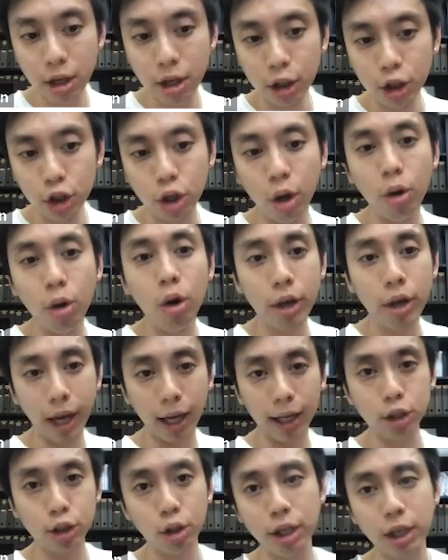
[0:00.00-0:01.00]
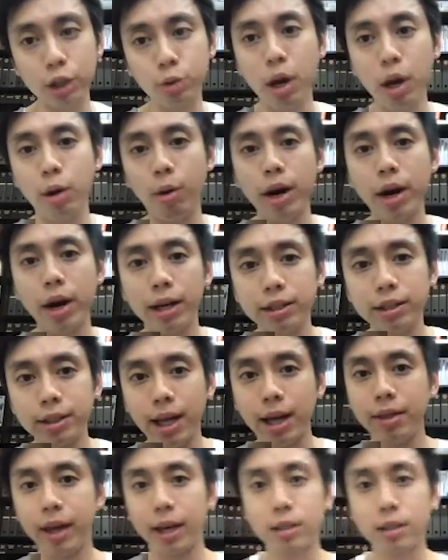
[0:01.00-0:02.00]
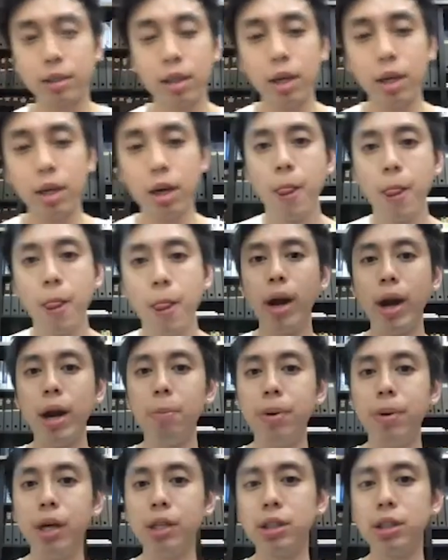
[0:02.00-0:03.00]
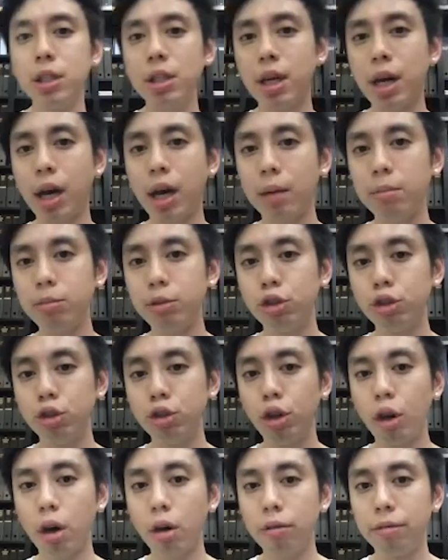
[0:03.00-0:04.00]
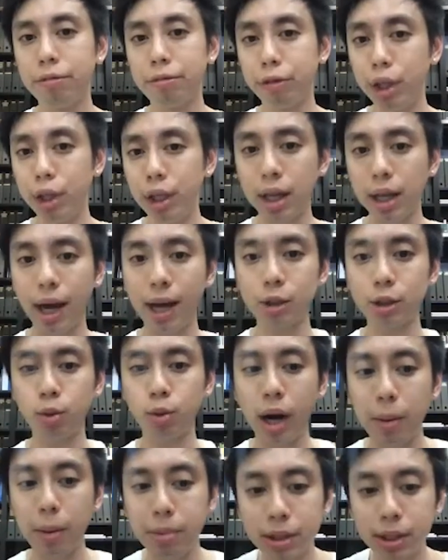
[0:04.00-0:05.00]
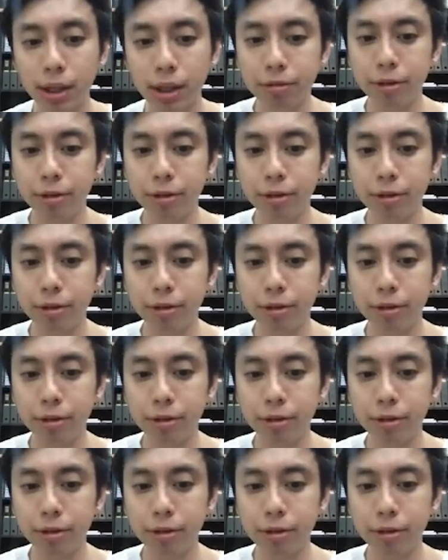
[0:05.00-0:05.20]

So, okay, so here's what I want to understand next. When a person comes to your free class, what happens after